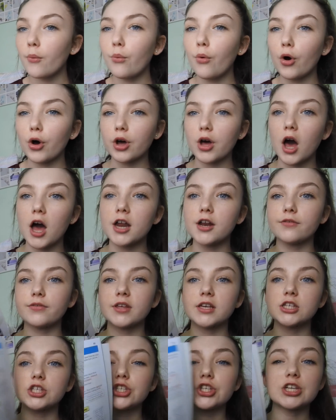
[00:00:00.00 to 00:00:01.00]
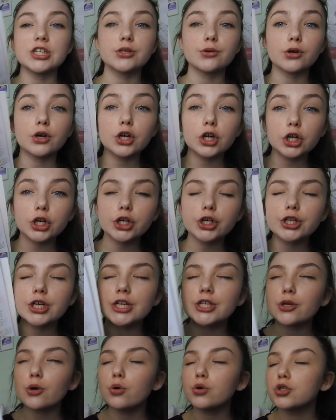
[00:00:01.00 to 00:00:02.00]
what kind of things you need to include.
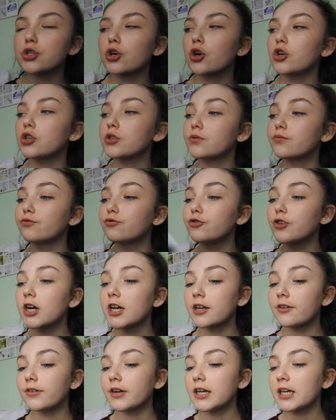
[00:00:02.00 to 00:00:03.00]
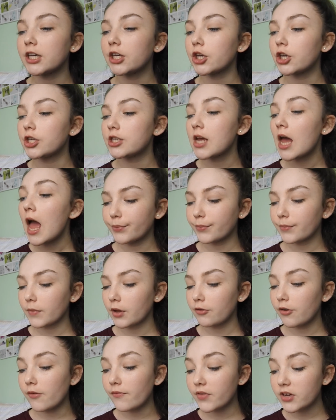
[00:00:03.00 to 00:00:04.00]
It's also got some really good
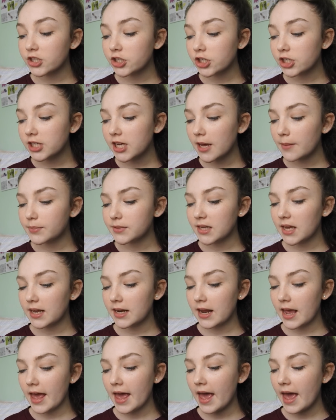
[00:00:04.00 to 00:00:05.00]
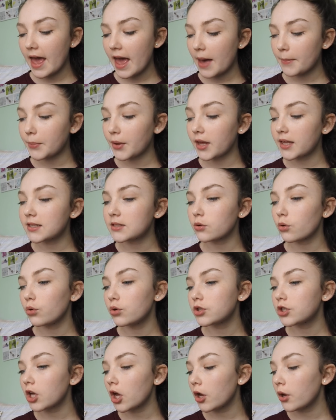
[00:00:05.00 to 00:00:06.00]
revision tips in here, but it's
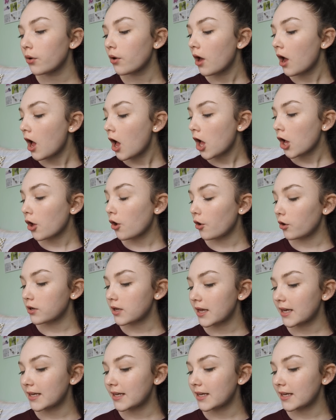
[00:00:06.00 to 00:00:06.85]
also got